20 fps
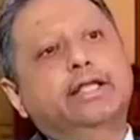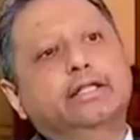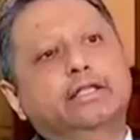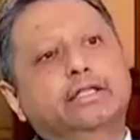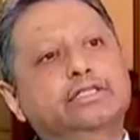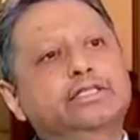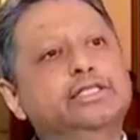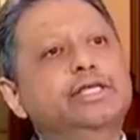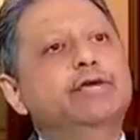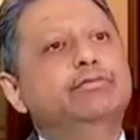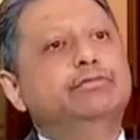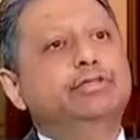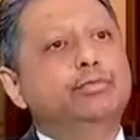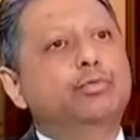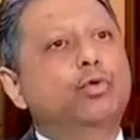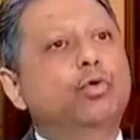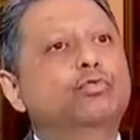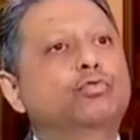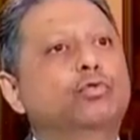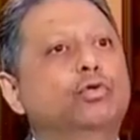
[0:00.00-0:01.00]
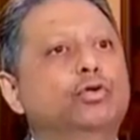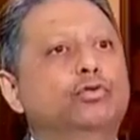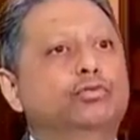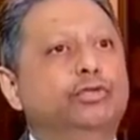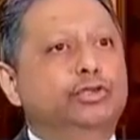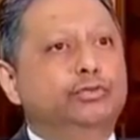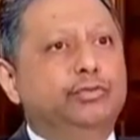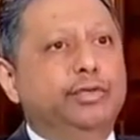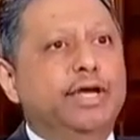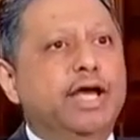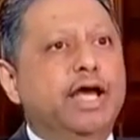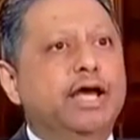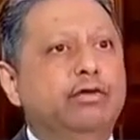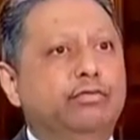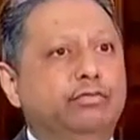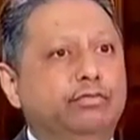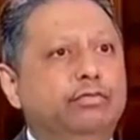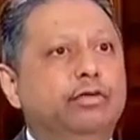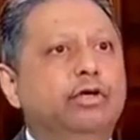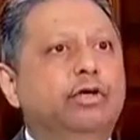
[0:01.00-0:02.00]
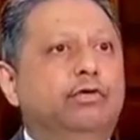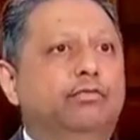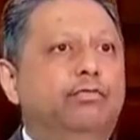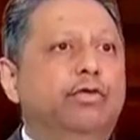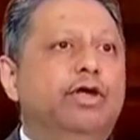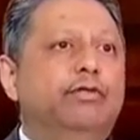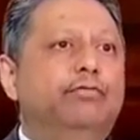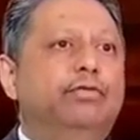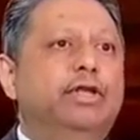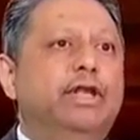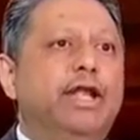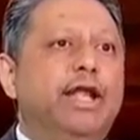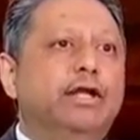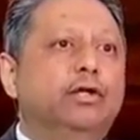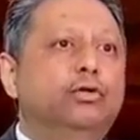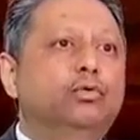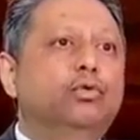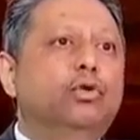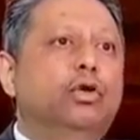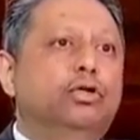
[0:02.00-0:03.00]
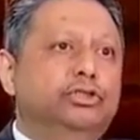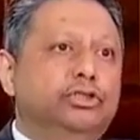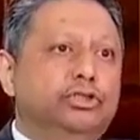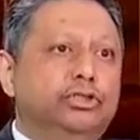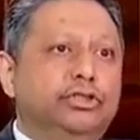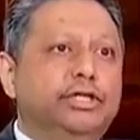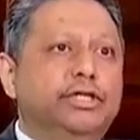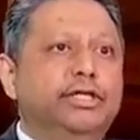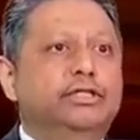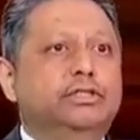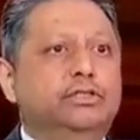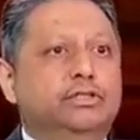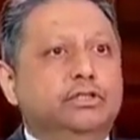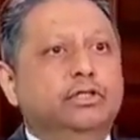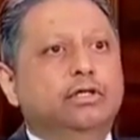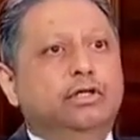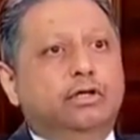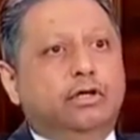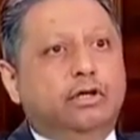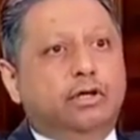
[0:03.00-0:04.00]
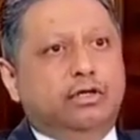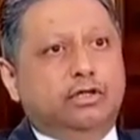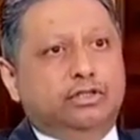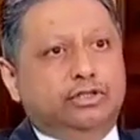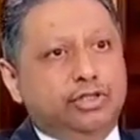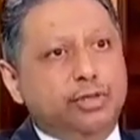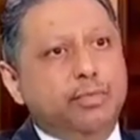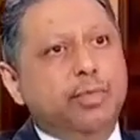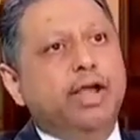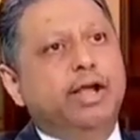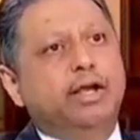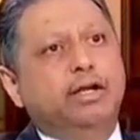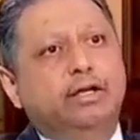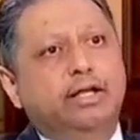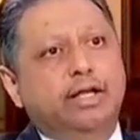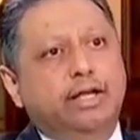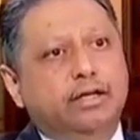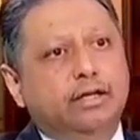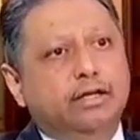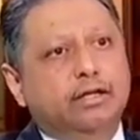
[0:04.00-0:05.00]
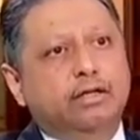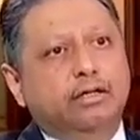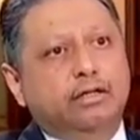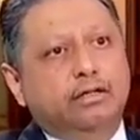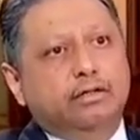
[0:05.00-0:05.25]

again, the CFG portfolio which we have, where we lend to logistics, cement and